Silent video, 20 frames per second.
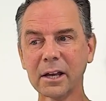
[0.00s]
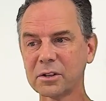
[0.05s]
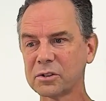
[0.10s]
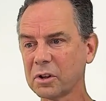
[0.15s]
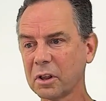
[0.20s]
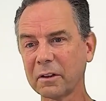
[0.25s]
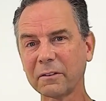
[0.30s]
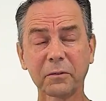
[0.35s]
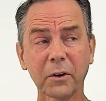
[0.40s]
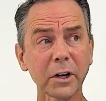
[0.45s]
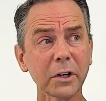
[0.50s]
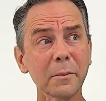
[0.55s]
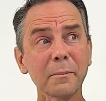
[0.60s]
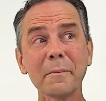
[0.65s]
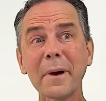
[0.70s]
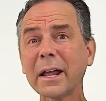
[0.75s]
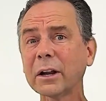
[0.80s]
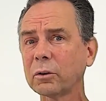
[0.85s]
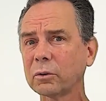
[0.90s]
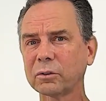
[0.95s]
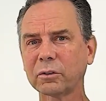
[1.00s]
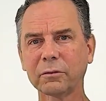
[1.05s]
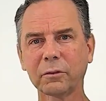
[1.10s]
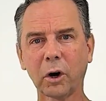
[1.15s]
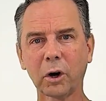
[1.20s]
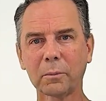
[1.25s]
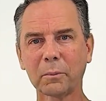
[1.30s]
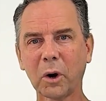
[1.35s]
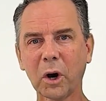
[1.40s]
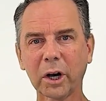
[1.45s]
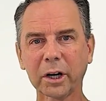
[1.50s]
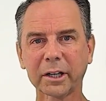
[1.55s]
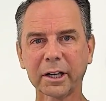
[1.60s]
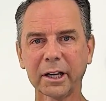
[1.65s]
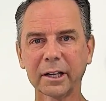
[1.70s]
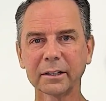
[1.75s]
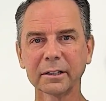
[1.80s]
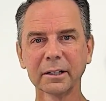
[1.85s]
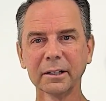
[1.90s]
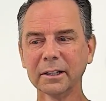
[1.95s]
So the fundamentals of our
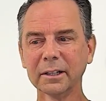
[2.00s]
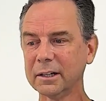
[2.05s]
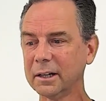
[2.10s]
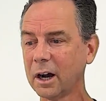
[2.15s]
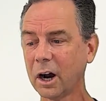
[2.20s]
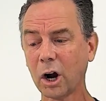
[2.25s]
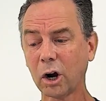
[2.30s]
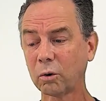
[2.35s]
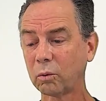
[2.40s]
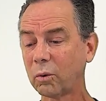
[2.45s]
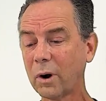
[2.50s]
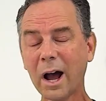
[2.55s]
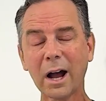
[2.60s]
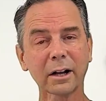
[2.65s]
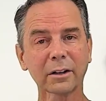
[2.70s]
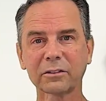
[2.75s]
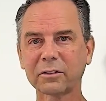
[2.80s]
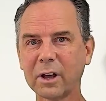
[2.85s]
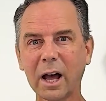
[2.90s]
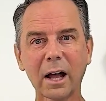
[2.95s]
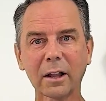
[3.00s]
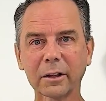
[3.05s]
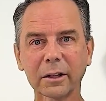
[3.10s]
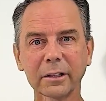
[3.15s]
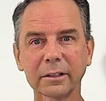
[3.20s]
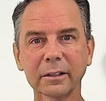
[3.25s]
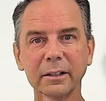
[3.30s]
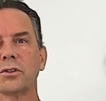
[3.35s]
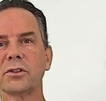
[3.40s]
market are rock solid.